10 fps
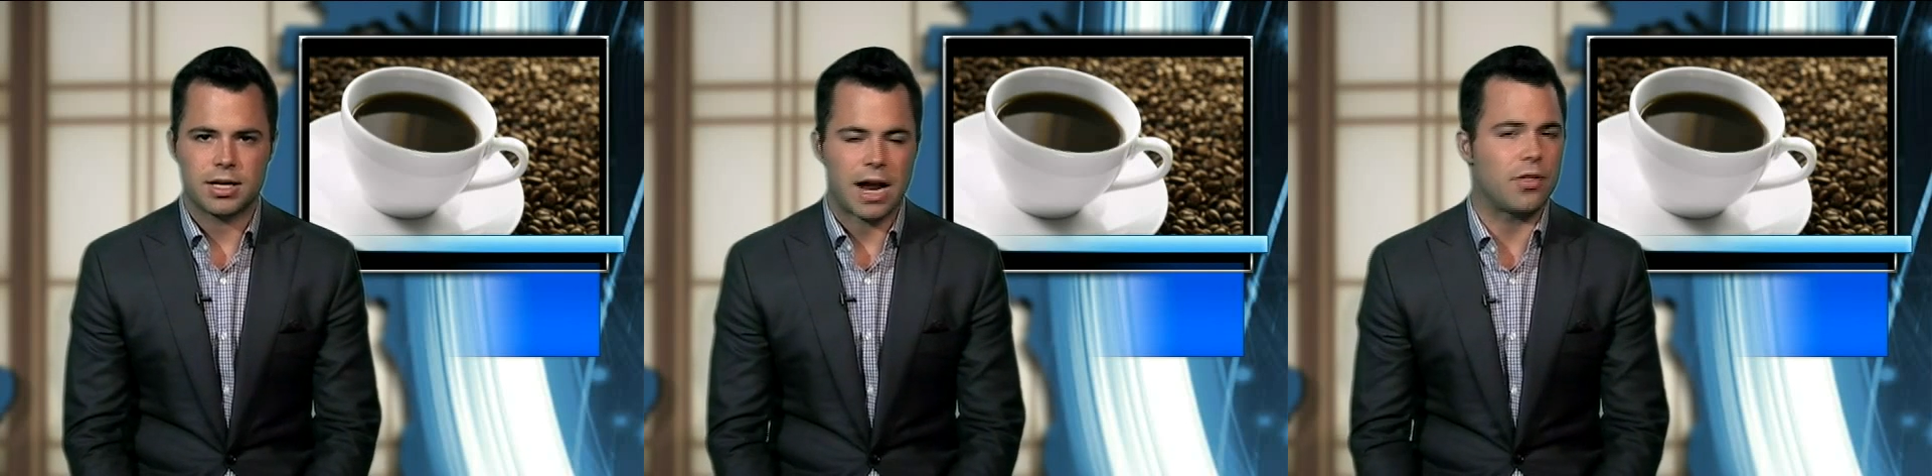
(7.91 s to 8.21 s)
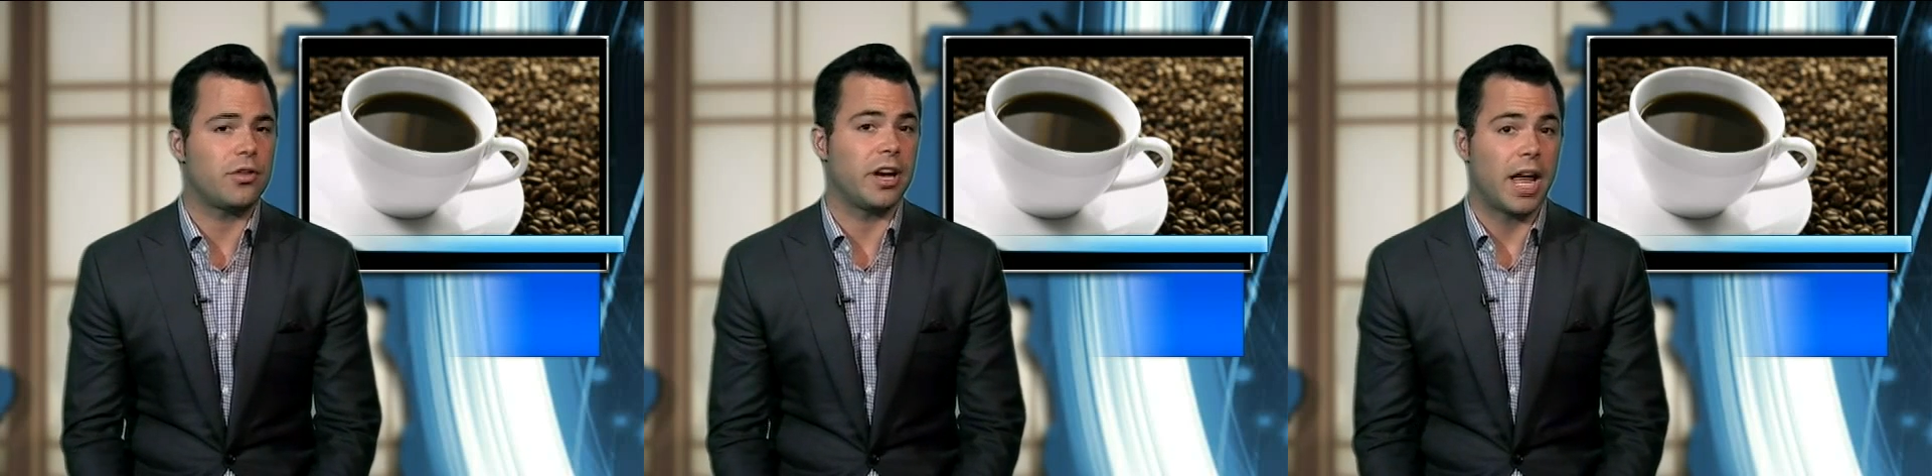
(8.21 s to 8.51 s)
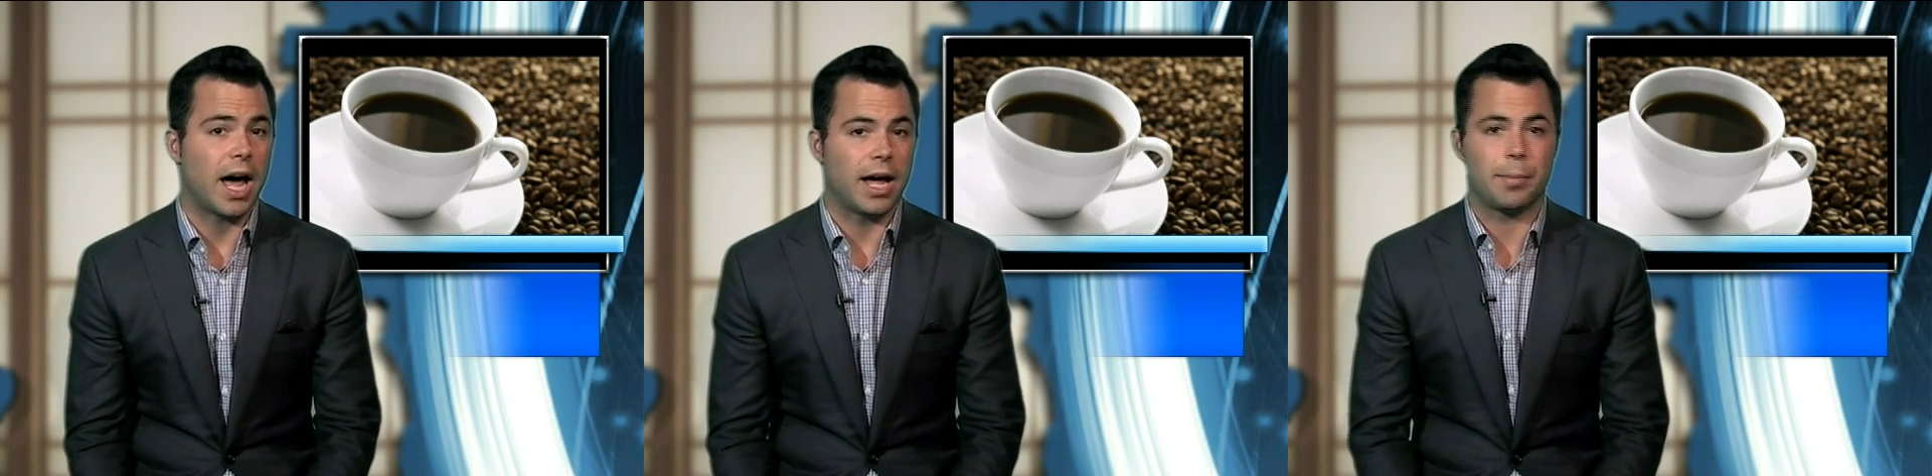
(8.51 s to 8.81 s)
Neither did
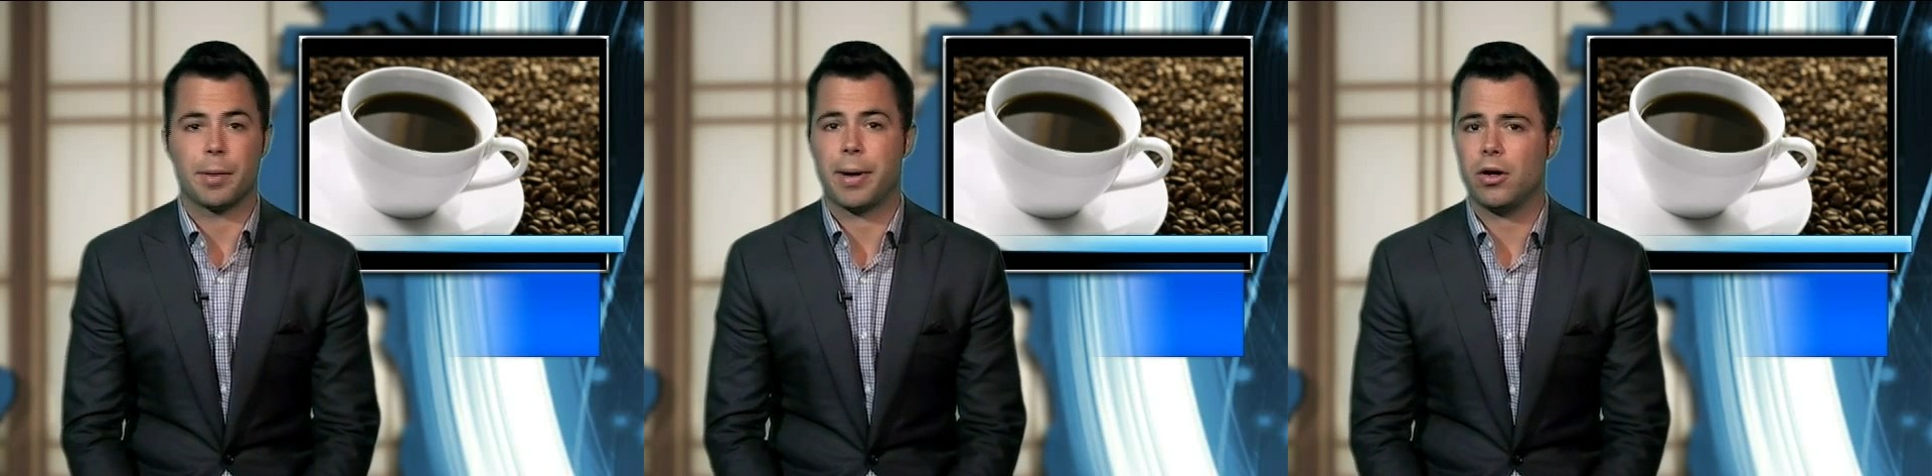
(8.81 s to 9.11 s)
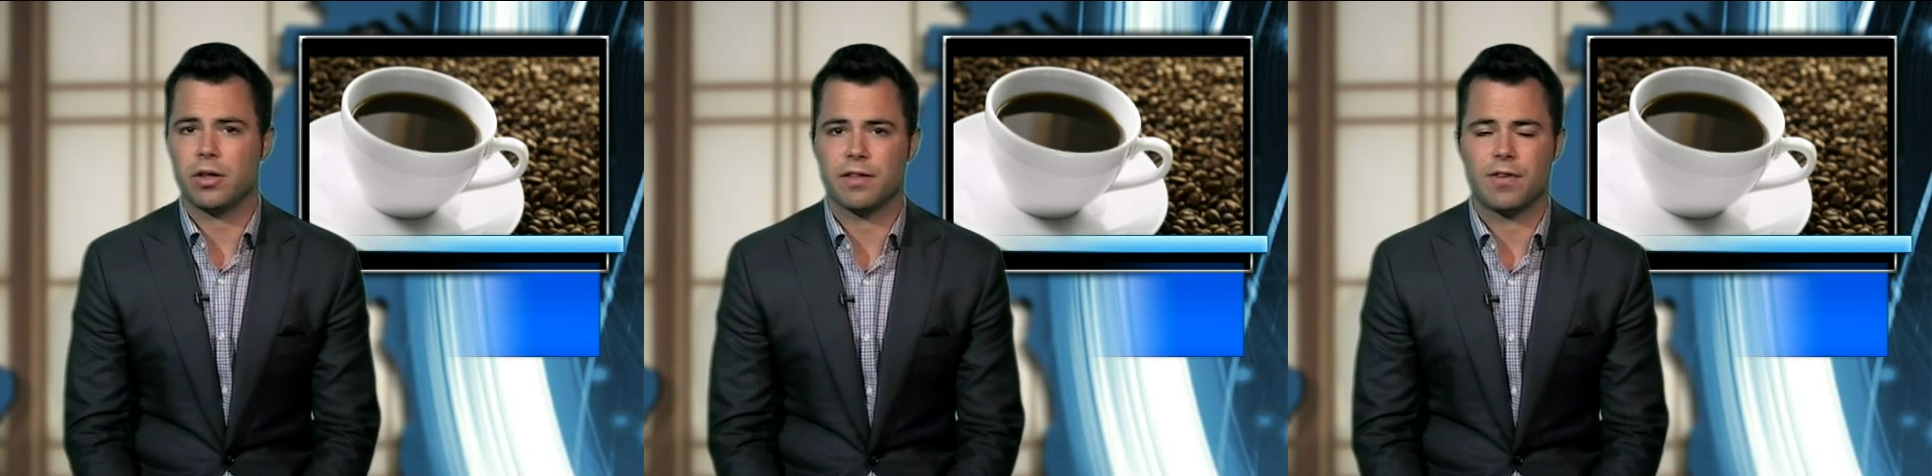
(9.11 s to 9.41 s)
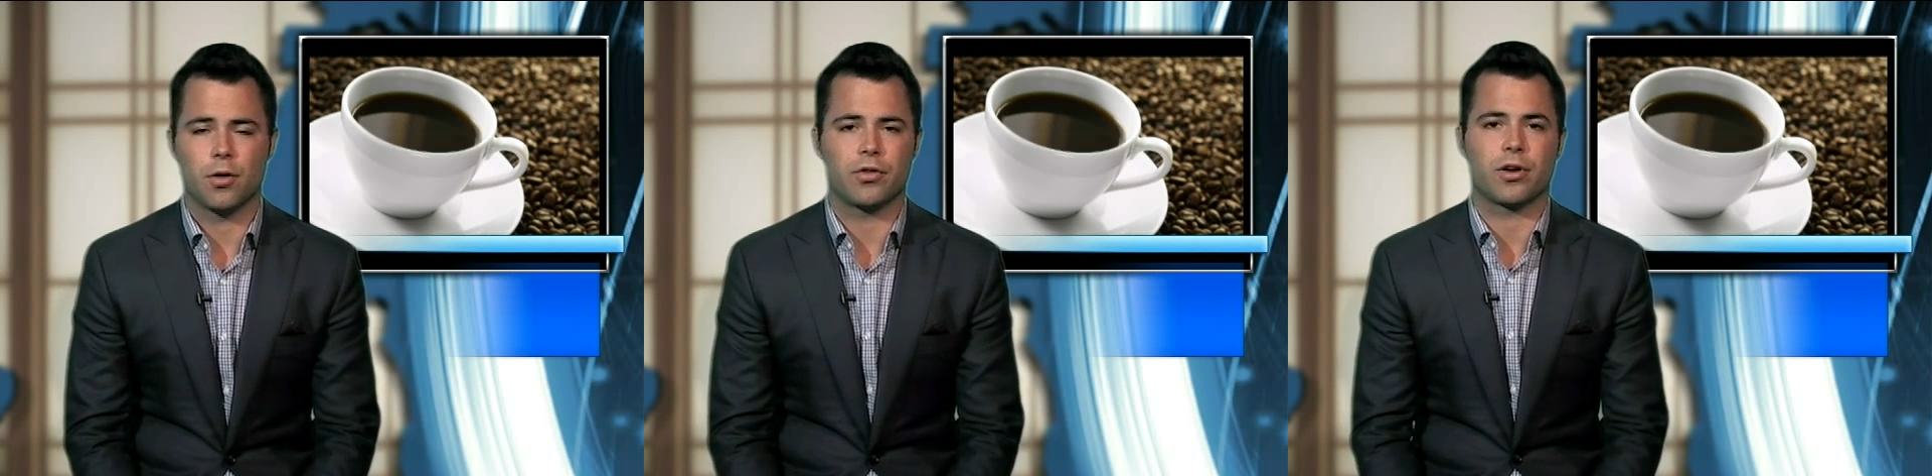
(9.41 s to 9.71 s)
I, but apparently the
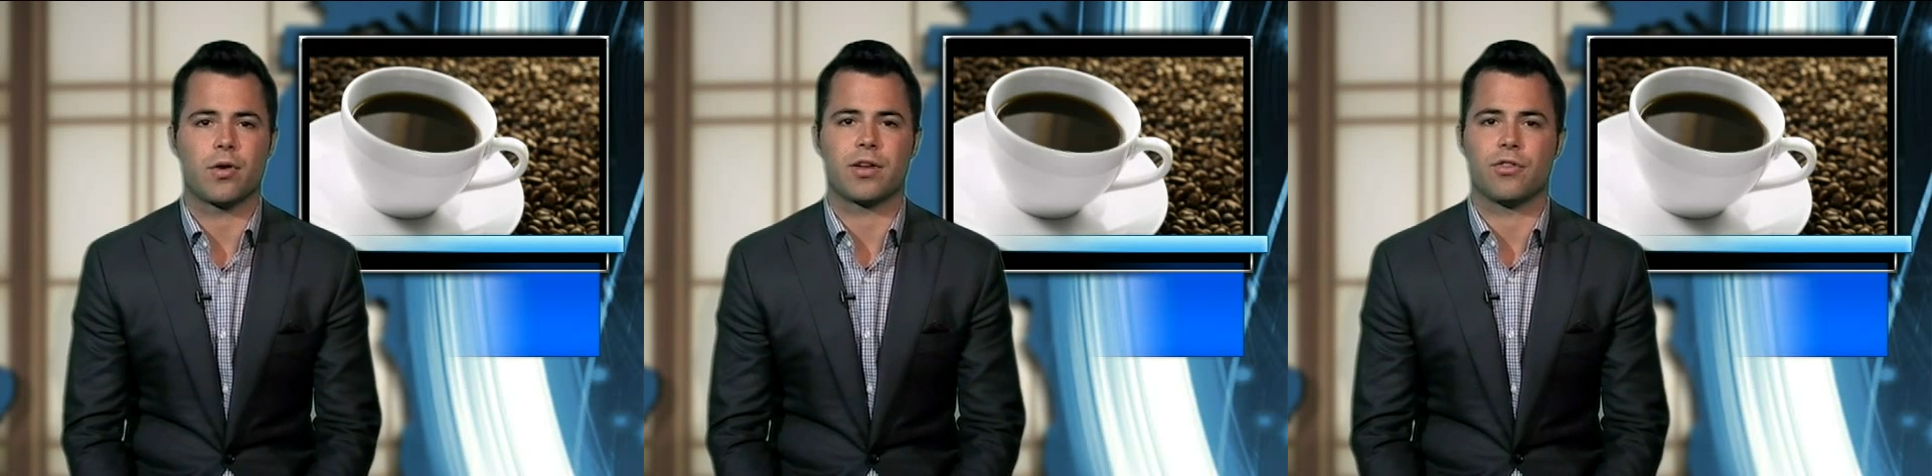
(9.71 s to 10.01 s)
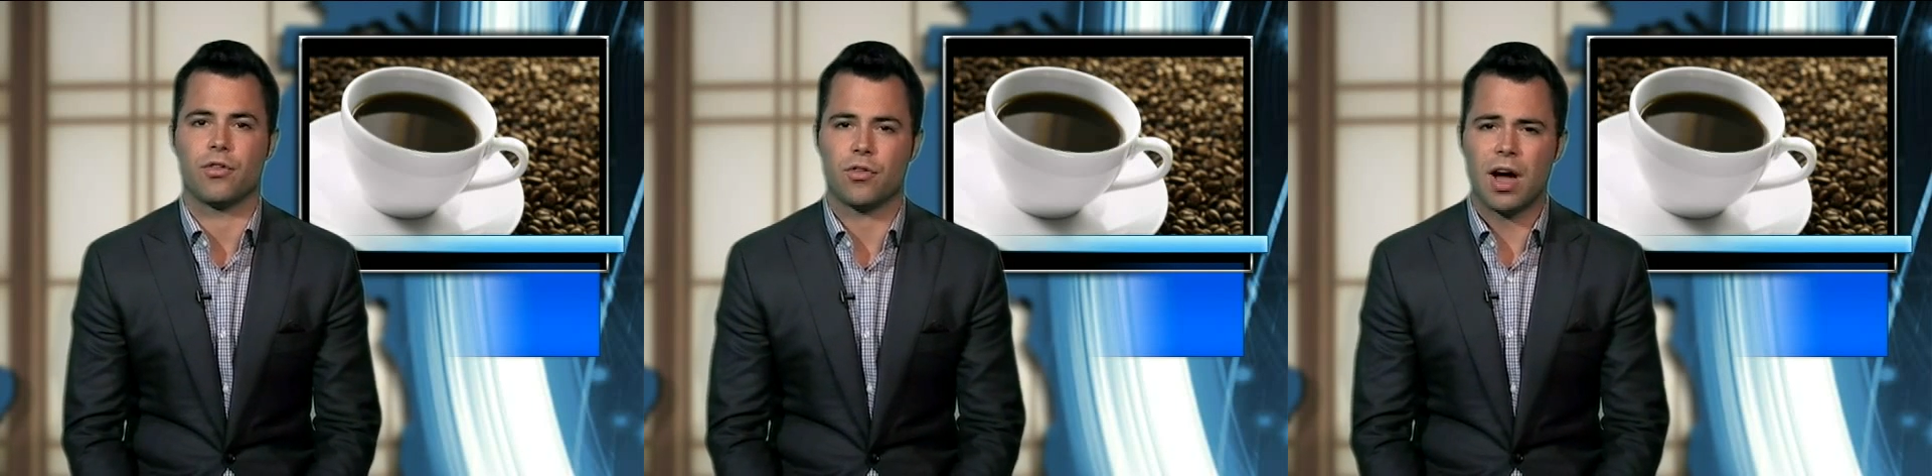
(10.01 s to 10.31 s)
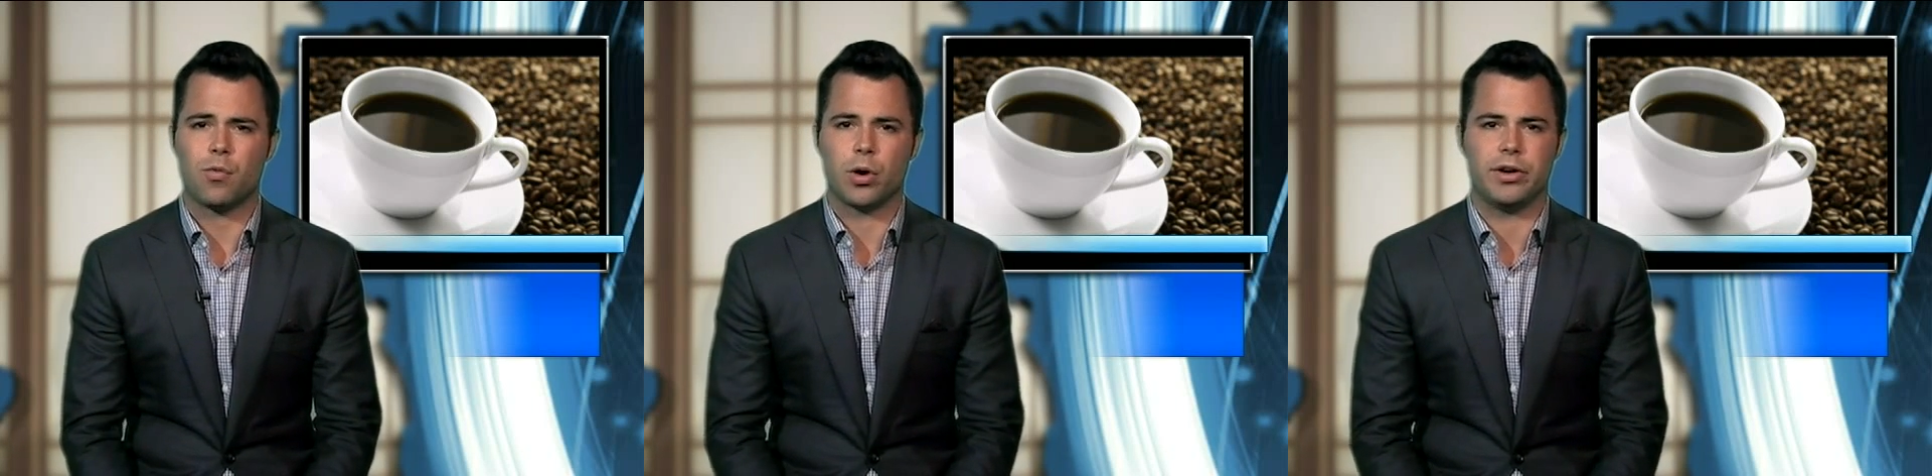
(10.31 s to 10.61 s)
folks at Grexen
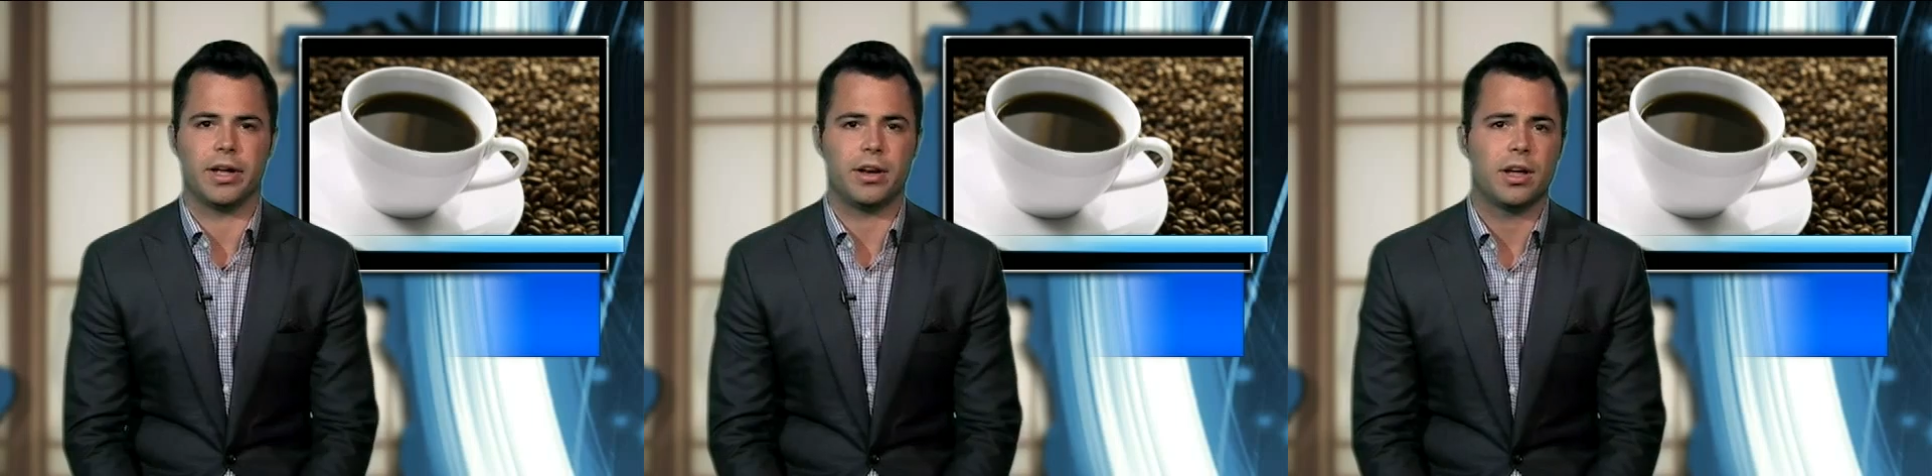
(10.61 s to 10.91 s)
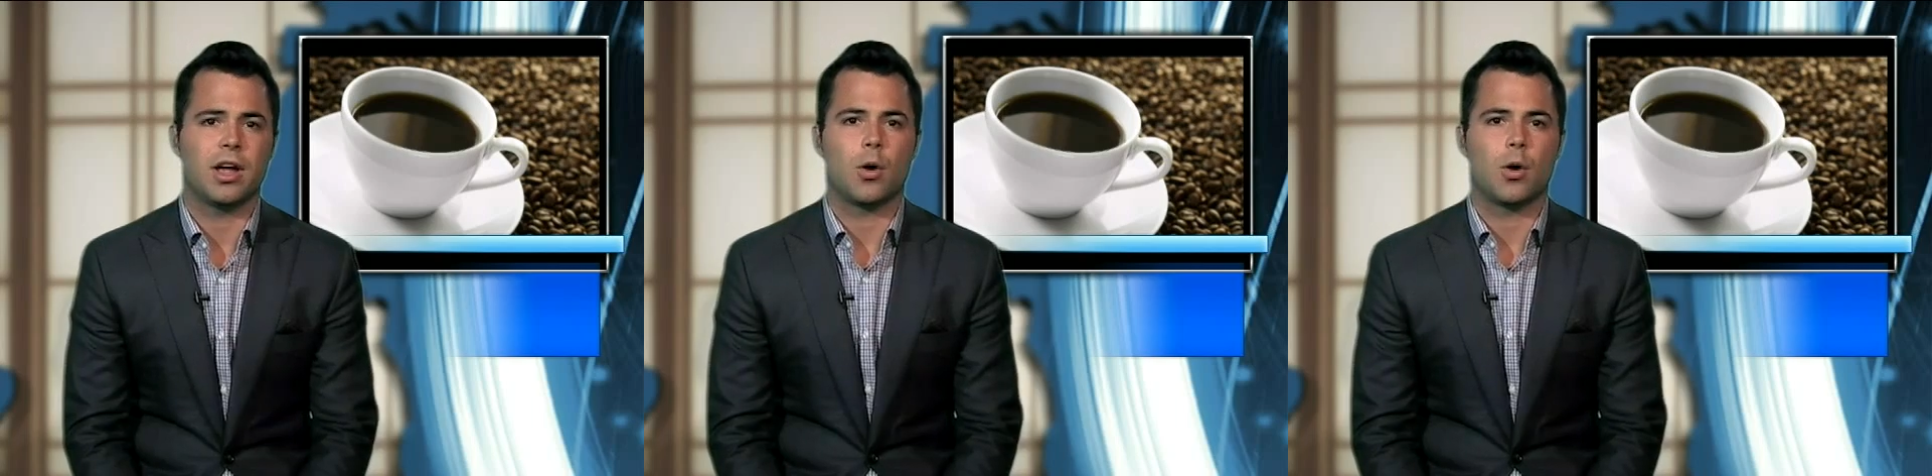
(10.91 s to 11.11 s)
Software did